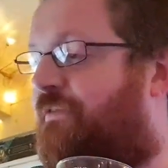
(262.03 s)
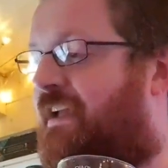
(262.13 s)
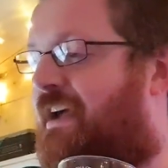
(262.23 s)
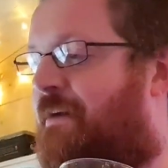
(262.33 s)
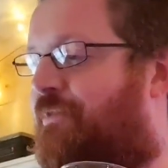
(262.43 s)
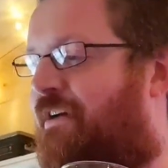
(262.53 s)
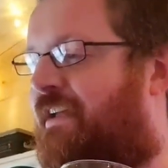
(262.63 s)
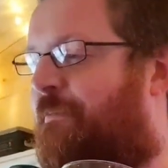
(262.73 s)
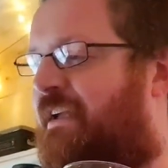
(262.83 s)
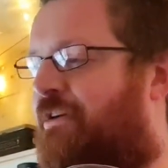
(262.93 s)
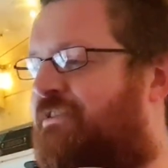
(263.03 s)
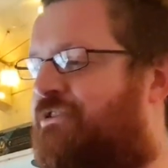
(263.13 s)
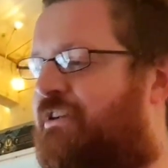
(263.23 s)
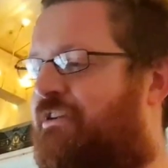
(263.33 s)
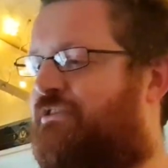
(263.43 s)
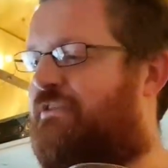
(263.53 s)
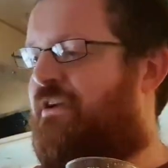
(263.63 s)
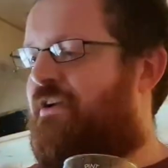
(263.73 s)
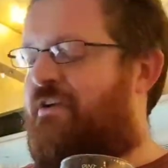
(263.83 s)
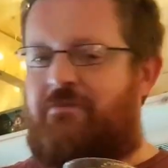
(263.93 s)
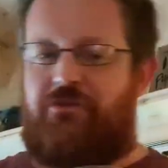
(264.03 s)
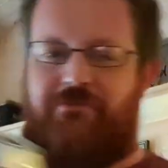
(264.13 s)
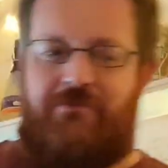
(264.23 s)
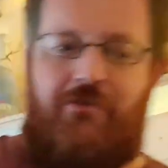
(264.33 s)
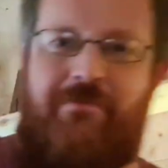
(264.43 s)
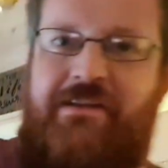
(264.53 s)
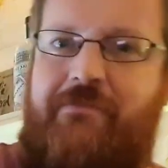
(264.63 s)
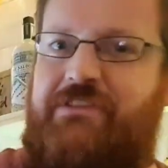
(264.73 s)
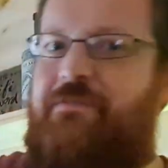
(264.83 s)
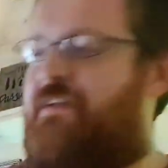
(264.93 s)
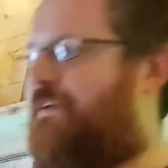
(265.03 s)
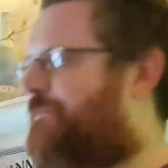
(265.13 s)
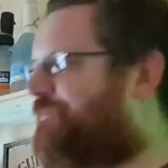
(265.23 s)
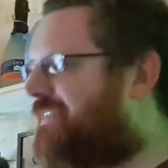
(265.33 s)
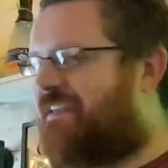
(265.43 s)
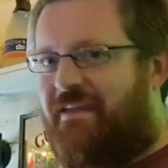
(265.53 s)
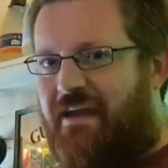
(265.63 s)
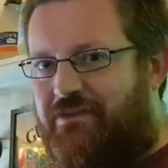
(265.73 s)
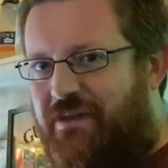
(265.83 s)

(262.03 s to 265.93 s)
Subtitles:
I do like the fact that we've had like two beers